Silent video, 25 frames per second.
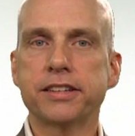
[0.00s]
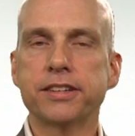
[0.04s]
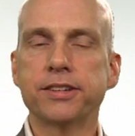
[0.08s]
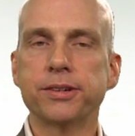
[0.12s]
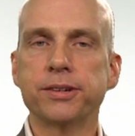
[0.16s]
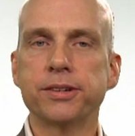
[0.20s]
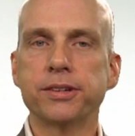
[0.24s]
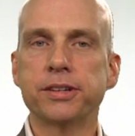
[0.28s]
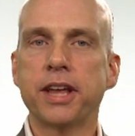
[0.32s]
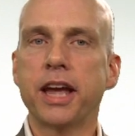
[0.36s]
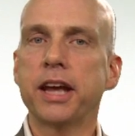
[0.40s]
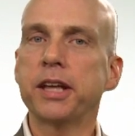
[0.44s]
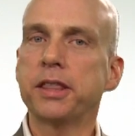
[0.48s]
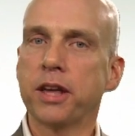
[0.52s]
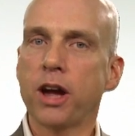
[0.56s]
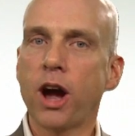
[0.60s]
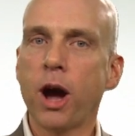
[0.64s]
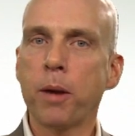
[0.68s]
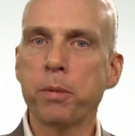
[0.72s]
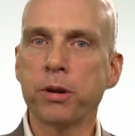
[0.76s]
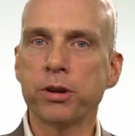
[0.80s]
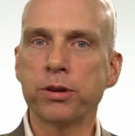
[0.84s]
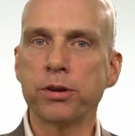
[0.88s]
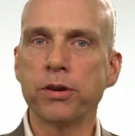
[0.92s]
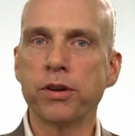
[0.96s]
to take the
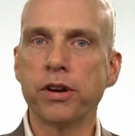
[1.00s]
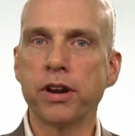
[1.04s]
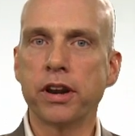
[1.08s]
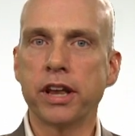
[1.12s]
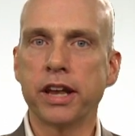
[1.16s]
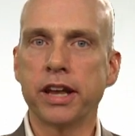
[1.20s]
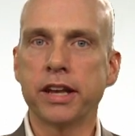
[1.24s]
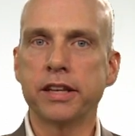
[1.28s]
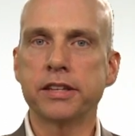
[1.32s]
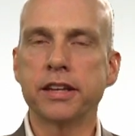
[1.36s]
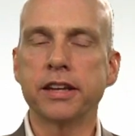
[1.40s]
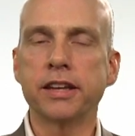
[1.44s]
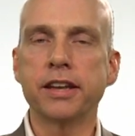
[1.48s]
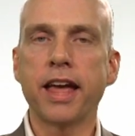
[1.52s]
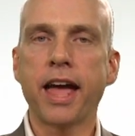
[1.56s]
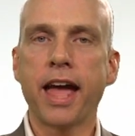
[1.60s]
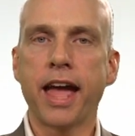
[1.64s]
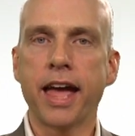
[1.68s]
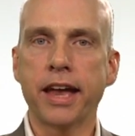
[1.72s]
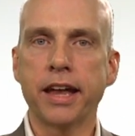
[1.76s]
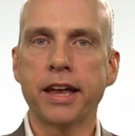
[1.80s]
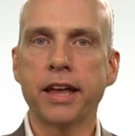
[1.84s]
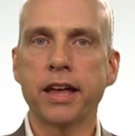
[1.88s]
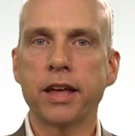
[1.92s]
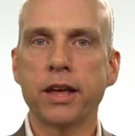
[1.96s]
opportunity
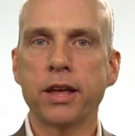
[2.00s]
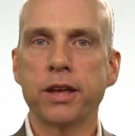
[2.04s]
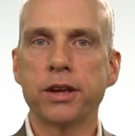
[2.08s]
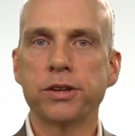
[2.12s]
today